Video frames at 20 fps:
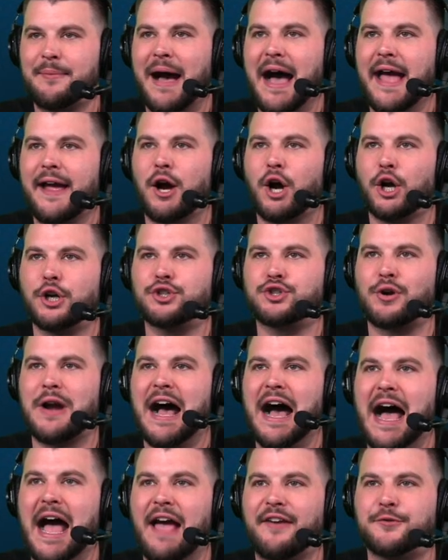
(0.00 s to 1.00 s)
Ihart
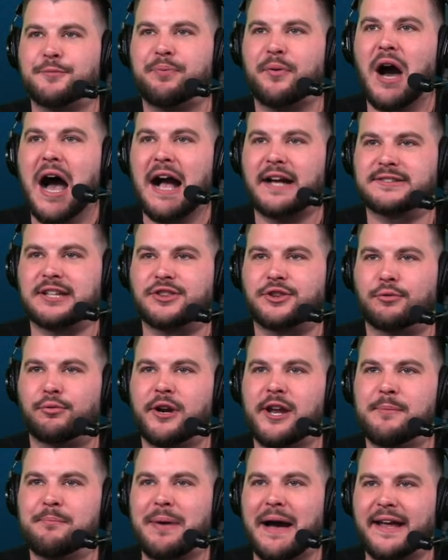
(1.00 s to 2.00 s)
drives. Blocked at the
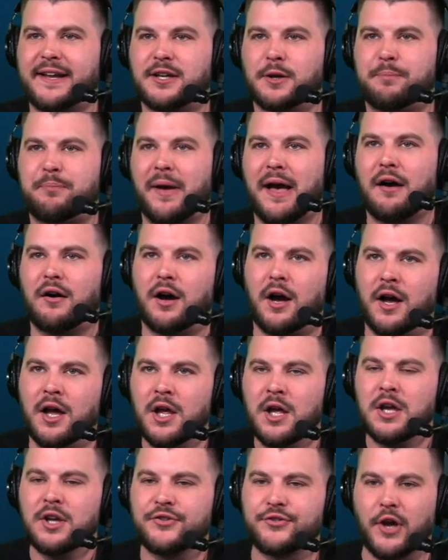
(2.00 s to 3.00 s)
rim by Capella.
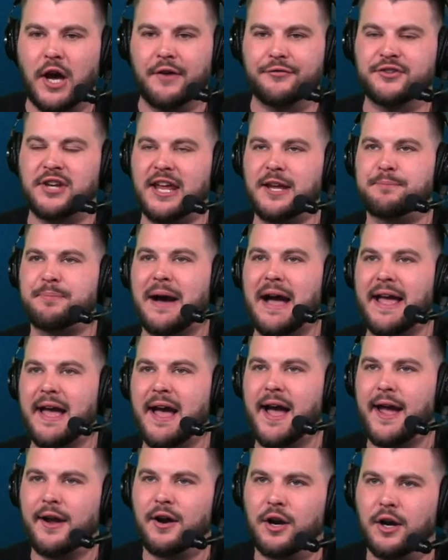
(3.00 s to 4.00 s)
Soft take by
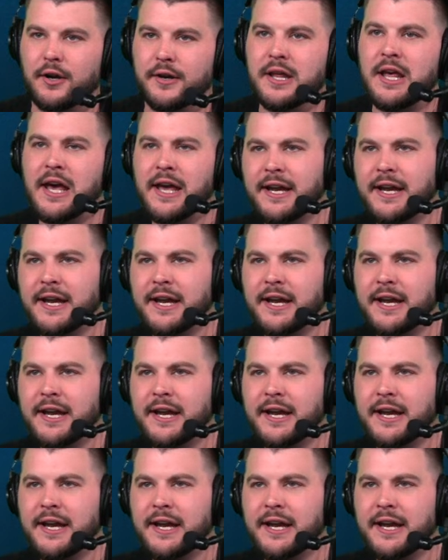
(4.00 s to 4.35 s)
Ihart.